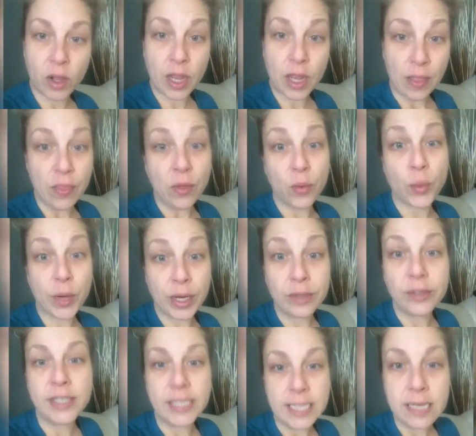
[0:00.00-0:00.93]
in the
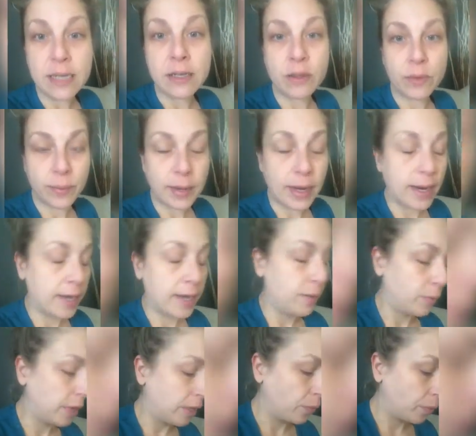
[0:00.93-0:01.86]
real deal,
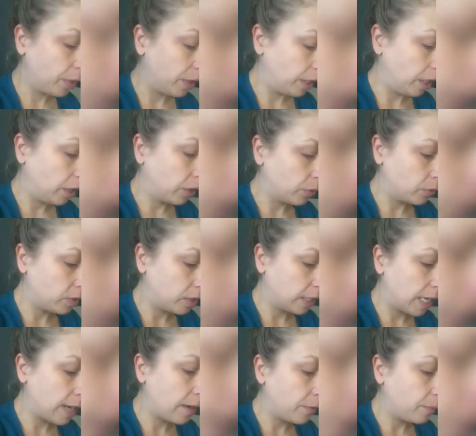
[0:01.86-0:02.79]
right, when it really goes
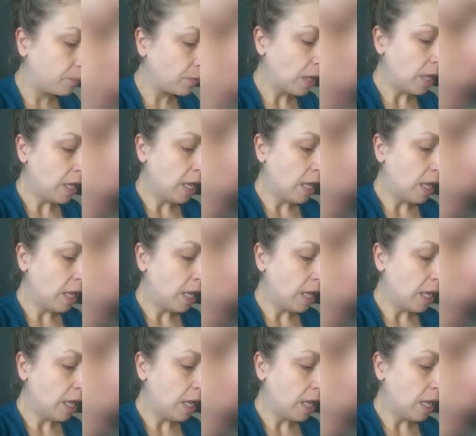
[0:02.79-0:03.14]
down.